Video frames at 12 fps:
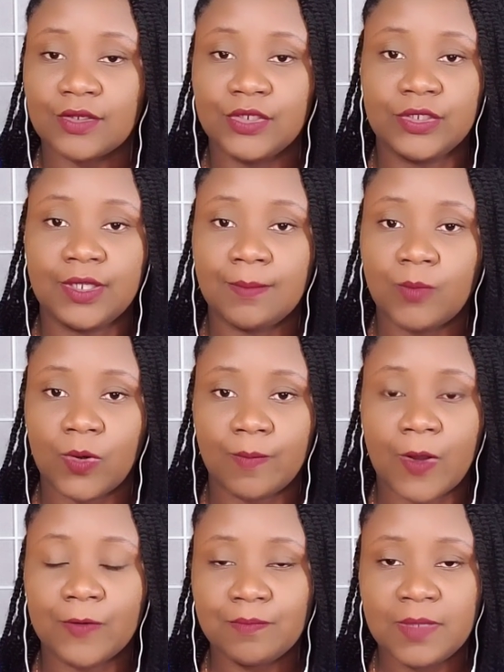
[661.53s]
learning more
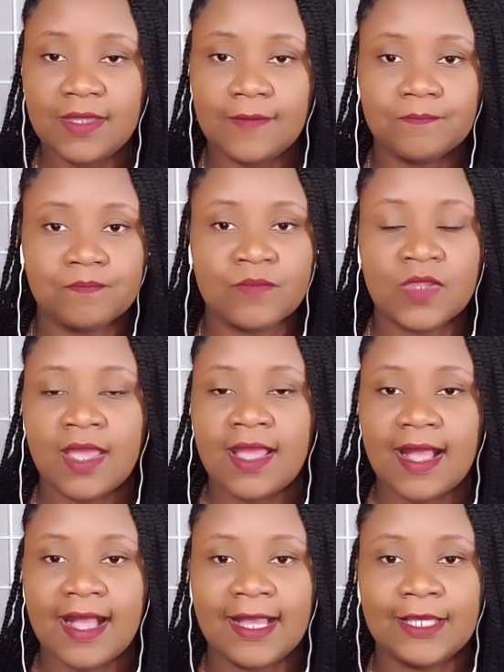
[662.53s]
about me.
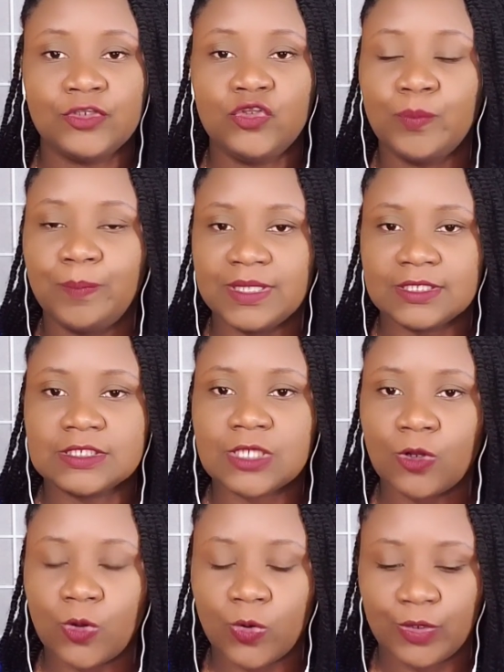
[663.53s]
And you build
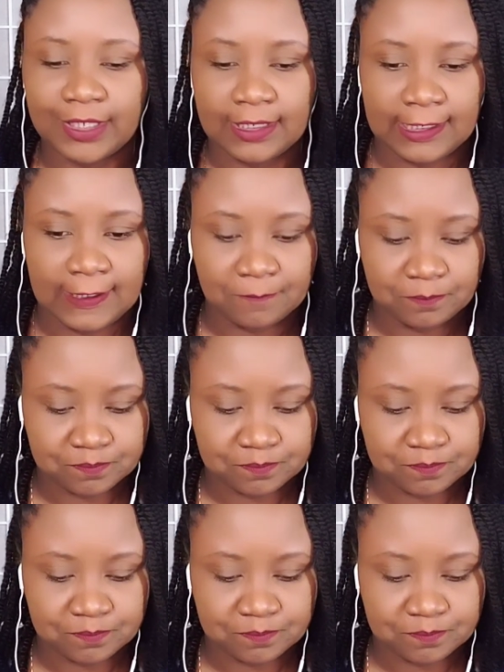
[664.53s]
accordingly.